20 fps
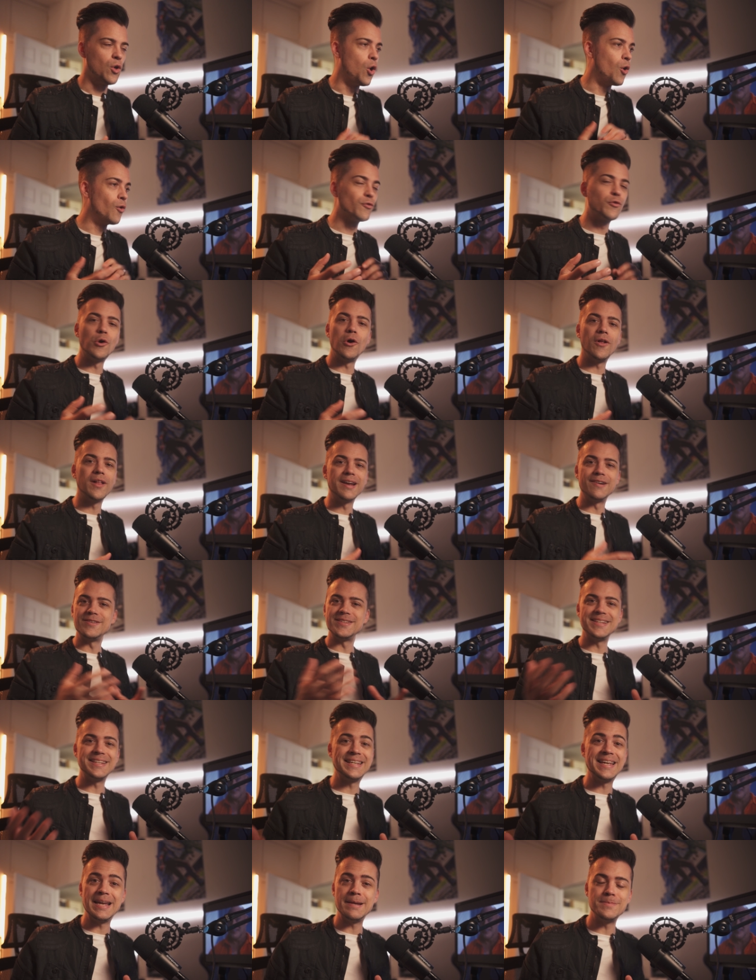Overall, everything
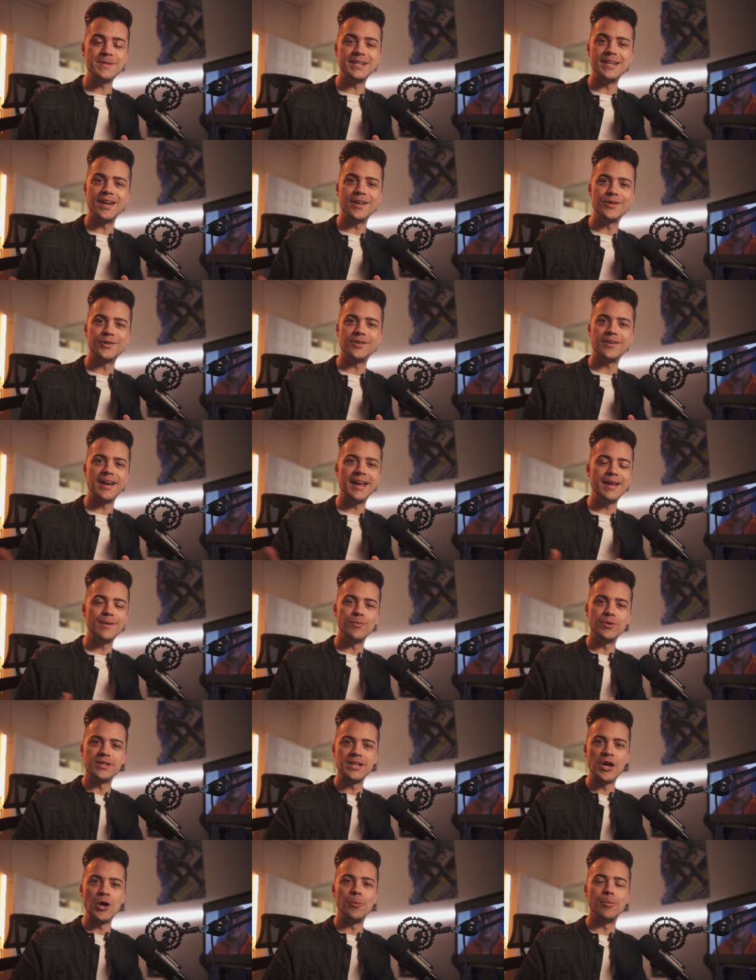came together, and with
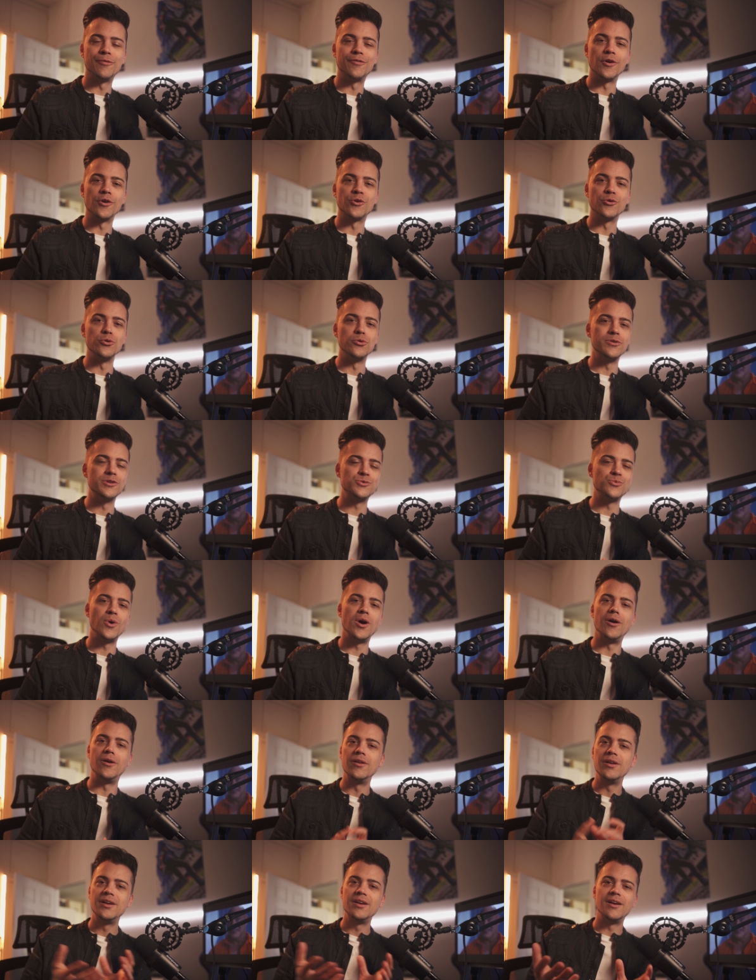the help of our crew as
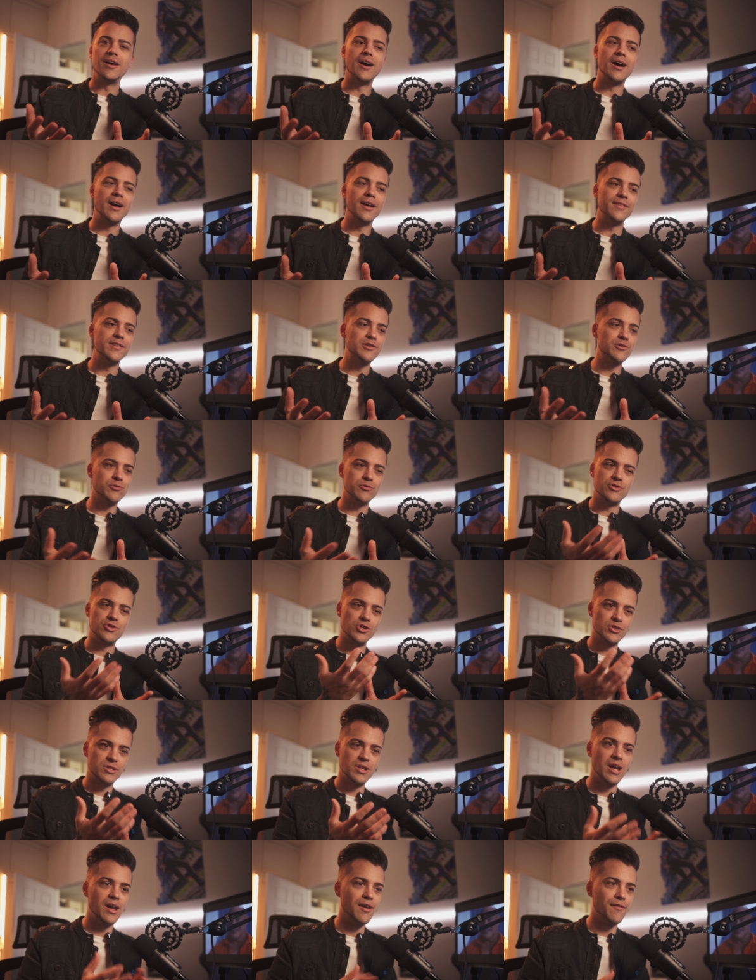well, this was just
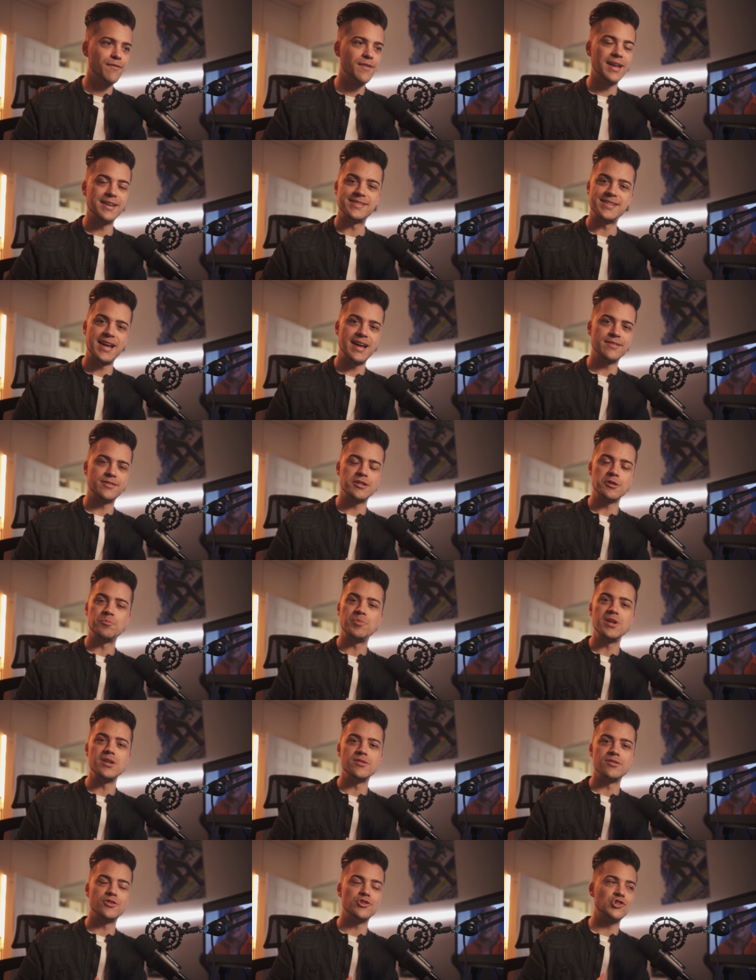a fantastic
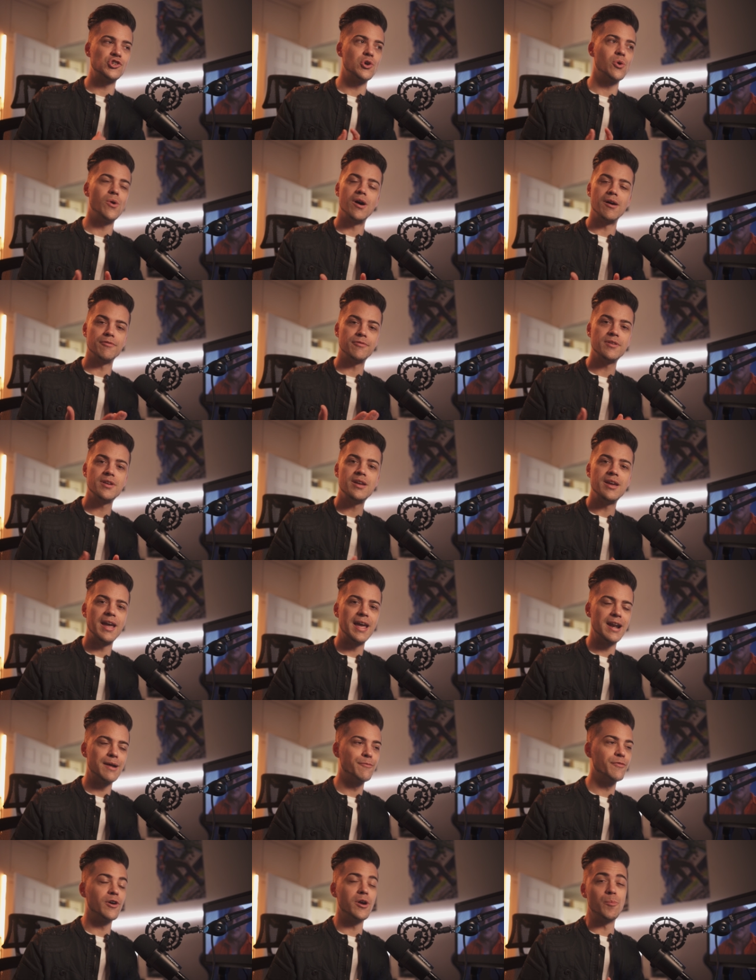piece to show off, and
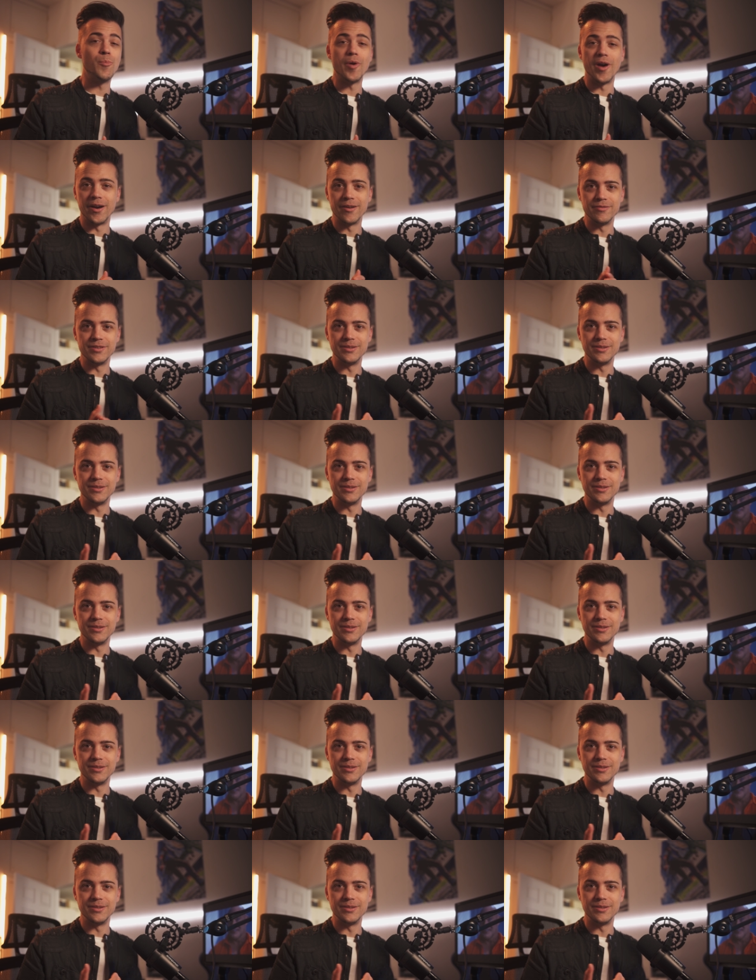I'm very proud of it.